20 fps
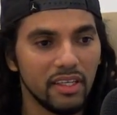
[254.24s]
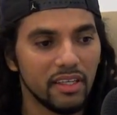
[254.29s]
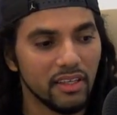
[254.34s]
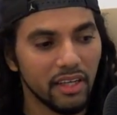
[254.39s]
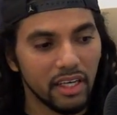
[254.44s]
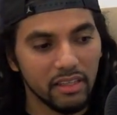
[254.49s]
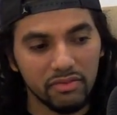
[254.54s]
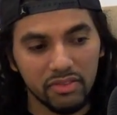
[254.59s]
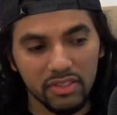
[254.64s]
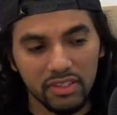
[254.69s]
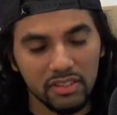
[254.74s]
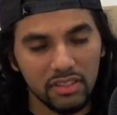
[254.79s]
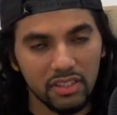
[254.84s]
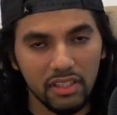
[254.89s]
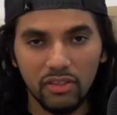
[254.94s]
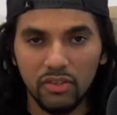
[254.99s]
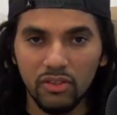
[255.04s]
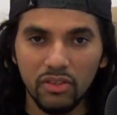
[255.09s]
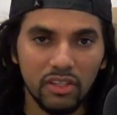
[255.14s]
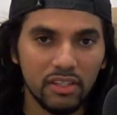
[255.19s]
Life is
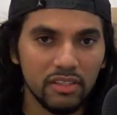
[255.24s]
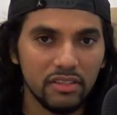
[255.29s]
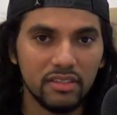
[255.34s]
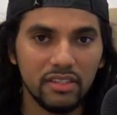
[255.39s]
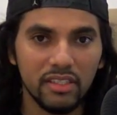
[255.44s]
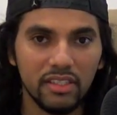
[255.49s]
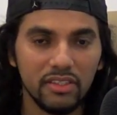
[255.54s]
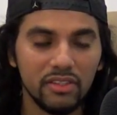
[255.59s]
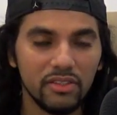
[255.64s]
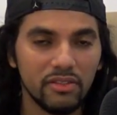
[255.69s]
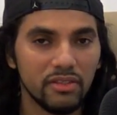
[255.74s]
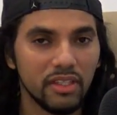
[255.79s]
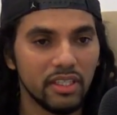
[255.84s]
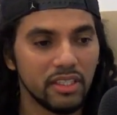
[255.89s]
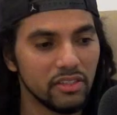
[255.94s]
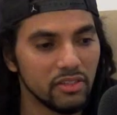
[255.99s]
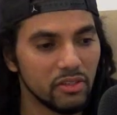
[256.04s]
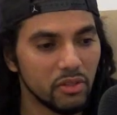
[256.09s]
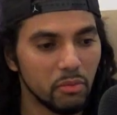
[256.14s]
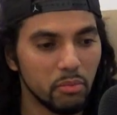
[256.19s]
still going to continue, and
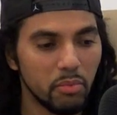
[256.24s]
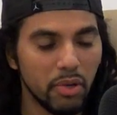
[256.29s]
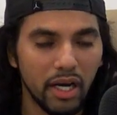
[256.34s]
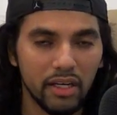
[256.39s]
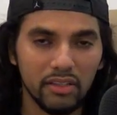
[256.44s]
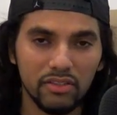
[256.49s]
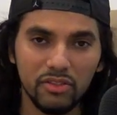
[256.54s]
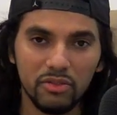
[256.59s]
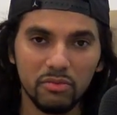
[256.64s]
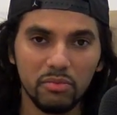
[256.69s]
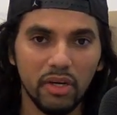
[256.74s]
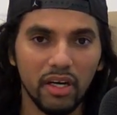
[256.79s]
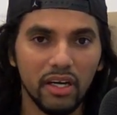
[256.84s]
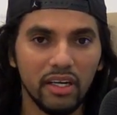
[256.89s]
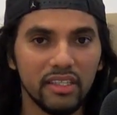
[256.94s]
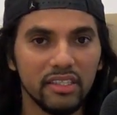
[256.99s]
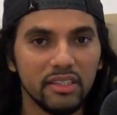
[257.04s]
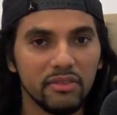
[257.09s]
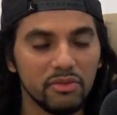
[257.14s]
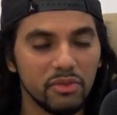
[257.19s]
it's going to pass you by
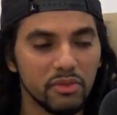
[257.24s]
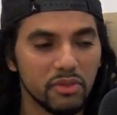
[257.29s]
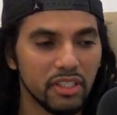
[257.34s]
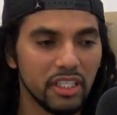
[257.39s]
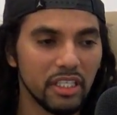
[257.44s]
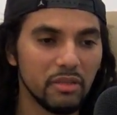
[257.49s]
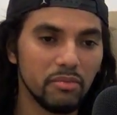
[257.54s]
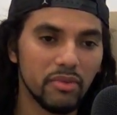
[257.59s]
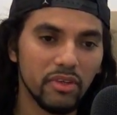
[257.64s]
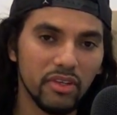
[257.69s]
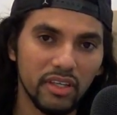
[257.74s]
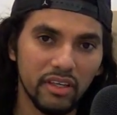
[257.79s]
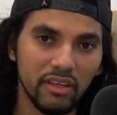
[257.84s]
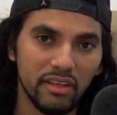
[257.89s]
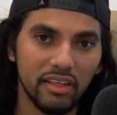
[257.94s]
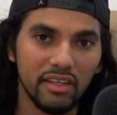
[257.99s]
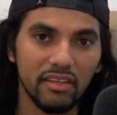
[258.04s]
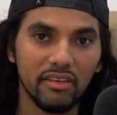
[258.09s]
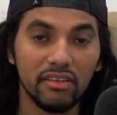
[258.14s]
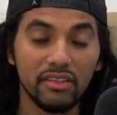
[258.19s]
if you keep looking
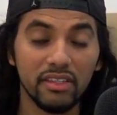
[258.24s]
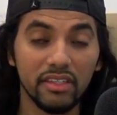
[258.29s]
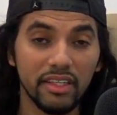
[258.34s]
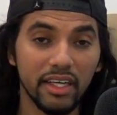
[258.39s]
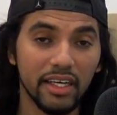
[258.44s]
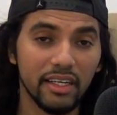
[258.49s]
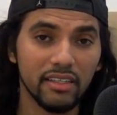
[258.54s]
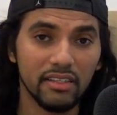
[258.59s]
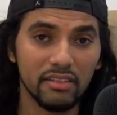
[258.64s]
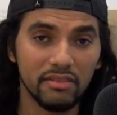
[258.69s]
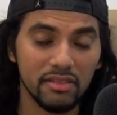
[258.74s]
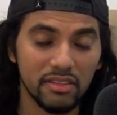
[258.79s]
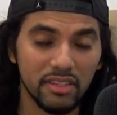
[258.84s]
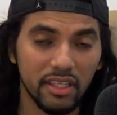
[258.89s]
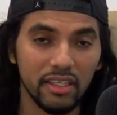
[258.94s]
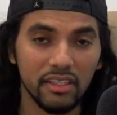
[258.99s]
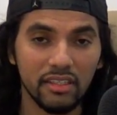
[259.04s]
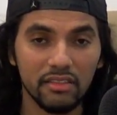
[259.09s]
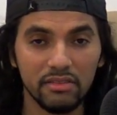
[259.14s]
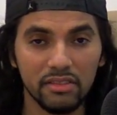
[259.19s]
at it on the negatives,
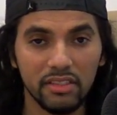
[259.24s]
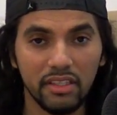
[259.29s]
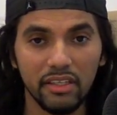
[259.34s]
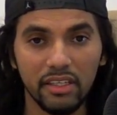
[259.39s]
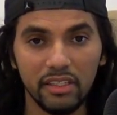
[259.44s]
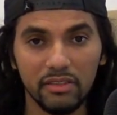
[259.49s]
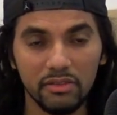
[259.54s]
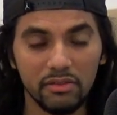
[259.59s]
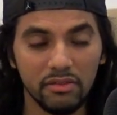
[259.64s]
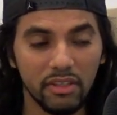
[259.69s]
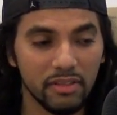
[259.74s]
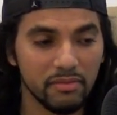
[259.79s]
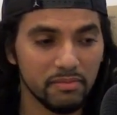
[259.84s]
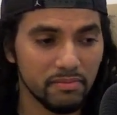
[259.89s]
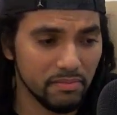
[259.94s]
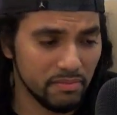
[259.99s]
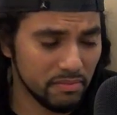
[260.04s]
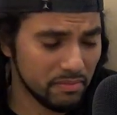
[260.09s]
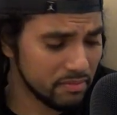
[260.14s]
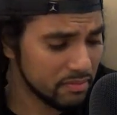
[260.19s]
negatives, negatives, right?
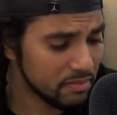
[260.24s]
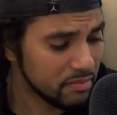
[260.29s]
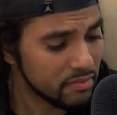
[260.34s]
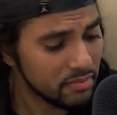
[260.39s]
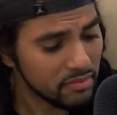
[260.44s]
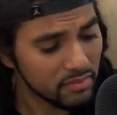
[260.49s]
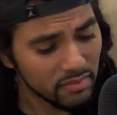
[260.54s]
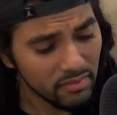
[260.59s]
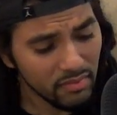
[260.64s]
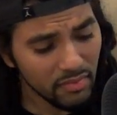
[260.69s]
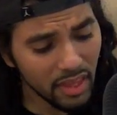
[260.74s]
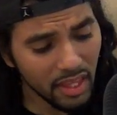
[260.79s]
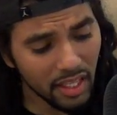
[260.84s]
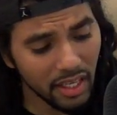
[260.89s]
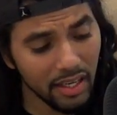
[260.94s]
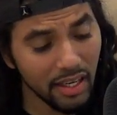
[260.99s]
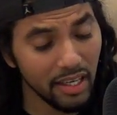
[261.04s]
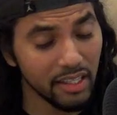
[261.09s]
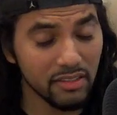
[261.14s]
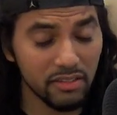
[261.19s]

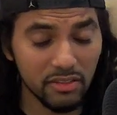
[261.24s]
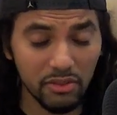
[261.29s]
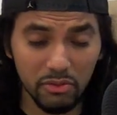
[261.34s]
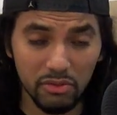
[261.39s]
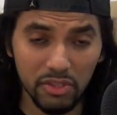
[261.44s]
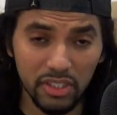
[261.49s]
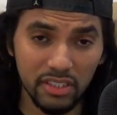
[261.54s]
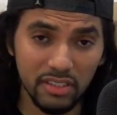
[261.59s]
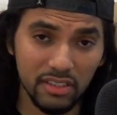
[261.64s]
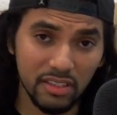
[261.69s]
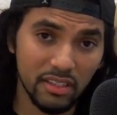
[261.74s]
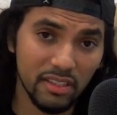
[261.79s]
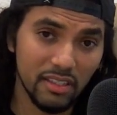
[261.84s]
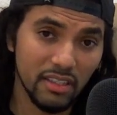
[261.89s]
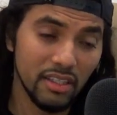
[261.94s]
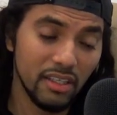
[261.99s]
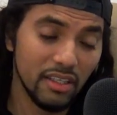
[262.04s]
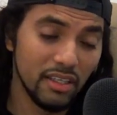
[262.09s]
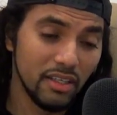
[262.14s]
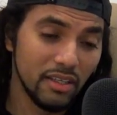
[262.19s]
Hence the reason
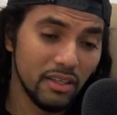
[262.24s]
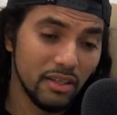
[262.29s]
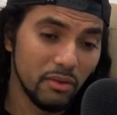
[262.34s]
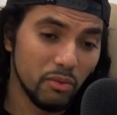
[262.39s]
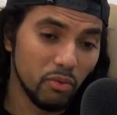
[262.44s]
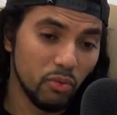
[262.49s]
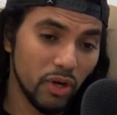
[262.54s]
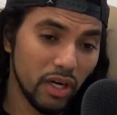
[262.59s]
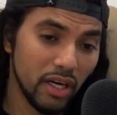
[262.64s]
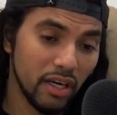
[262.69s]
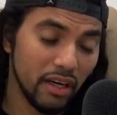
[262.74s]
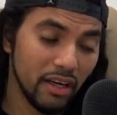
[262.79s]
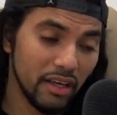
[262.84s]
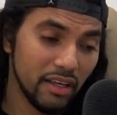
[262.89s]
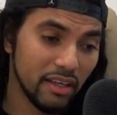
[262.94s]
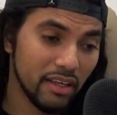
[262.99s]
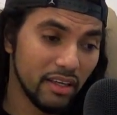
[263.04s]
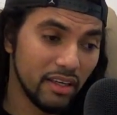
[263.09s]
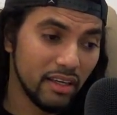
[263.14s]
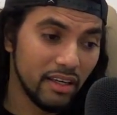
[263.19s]

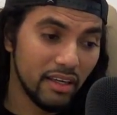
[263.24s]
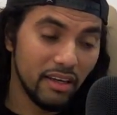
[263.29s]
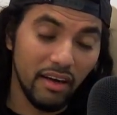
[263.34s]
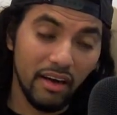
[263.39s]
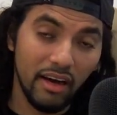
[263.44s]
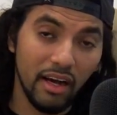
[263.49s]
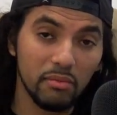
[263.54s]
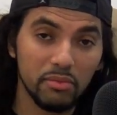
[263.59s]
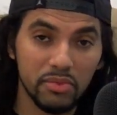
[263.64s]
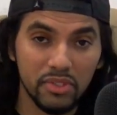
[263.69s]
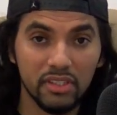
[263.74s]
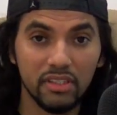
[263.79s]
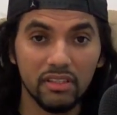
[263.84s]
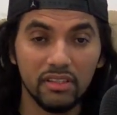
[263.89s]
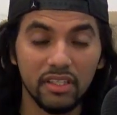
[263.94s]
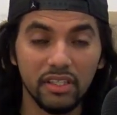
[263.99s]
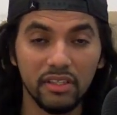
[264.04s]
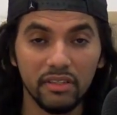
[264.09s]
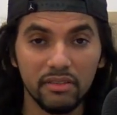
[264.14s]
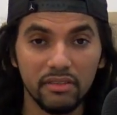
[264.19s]
why I'm still
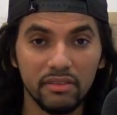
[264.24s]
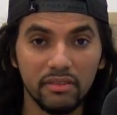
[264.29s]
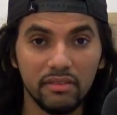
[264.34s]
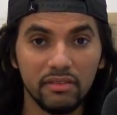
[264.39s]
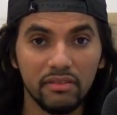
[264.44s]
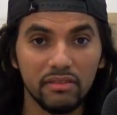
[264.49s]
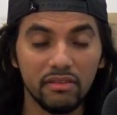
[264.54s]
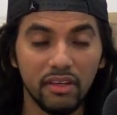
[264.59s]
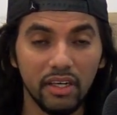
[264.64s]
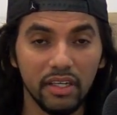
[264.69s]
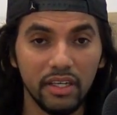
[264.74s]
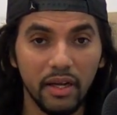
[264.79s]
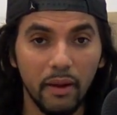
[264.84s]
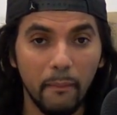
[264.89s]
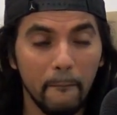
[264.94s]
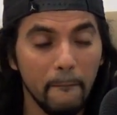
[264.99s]
here, right?